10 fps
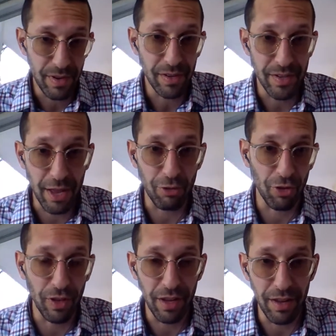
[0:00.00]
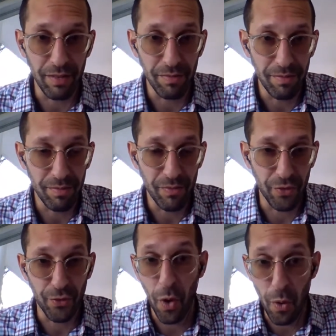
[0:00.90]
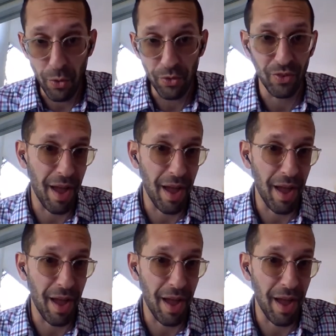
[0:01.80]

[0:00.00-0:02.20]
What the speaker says: essentially froze